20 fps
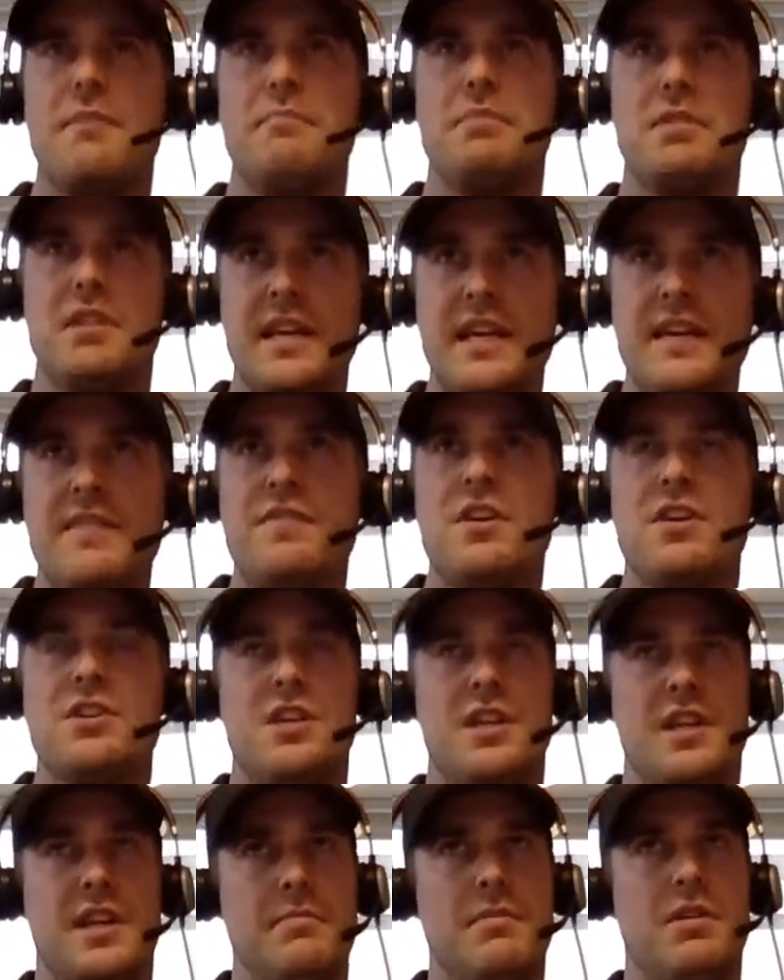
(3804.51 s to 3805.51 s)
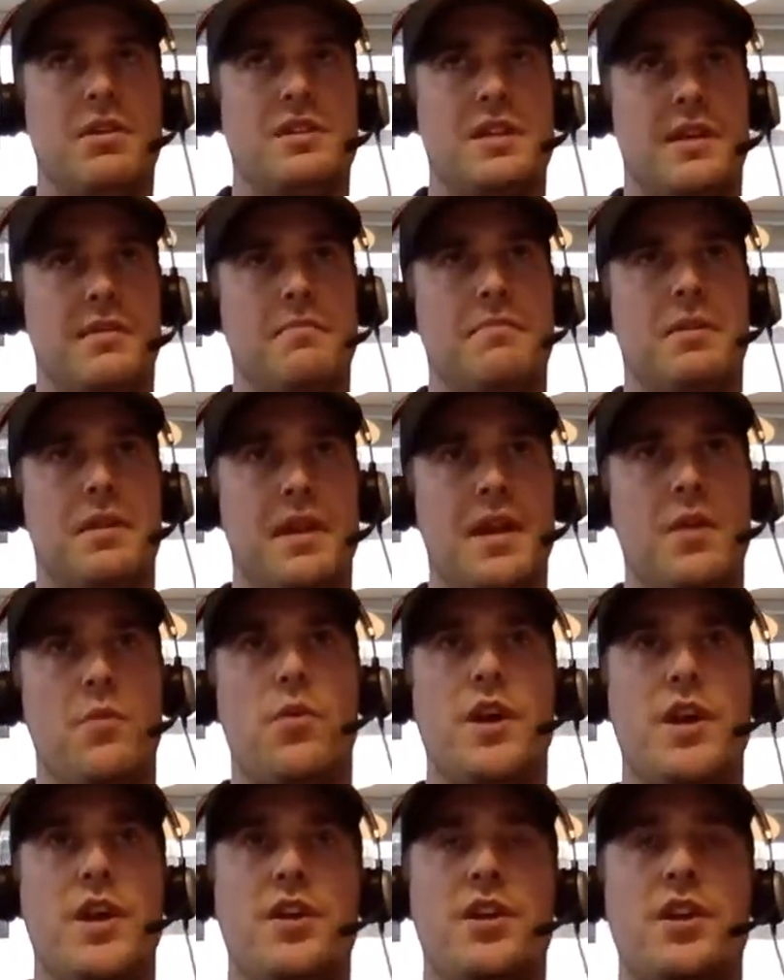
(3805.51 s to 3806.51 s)
believe there's an email template
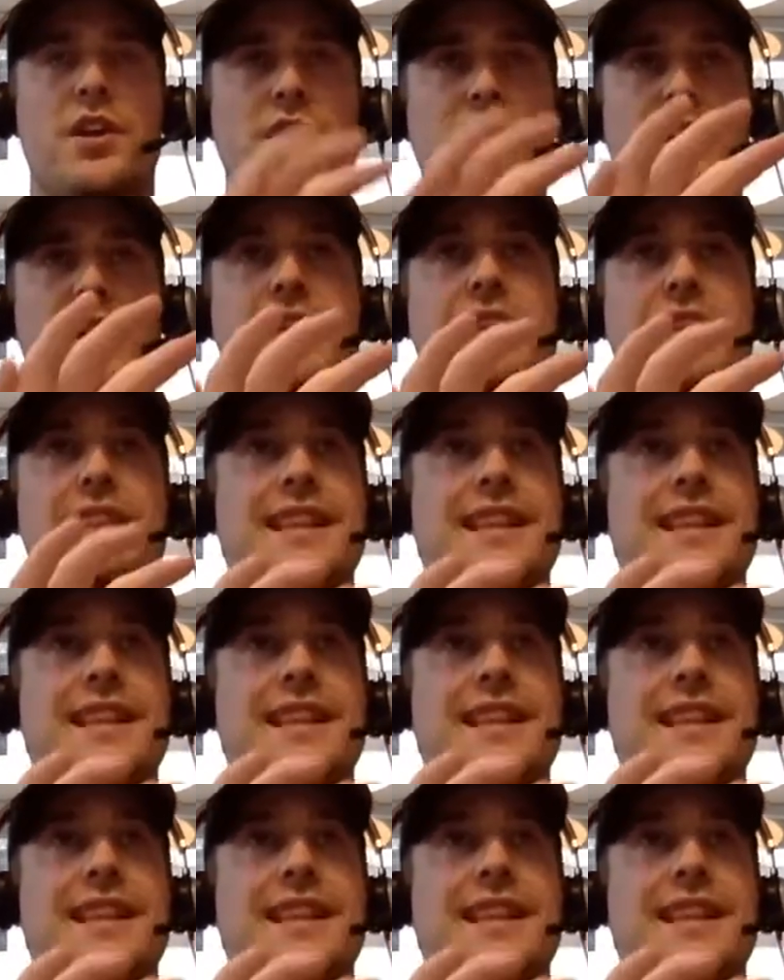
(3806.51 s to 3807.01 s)
where you can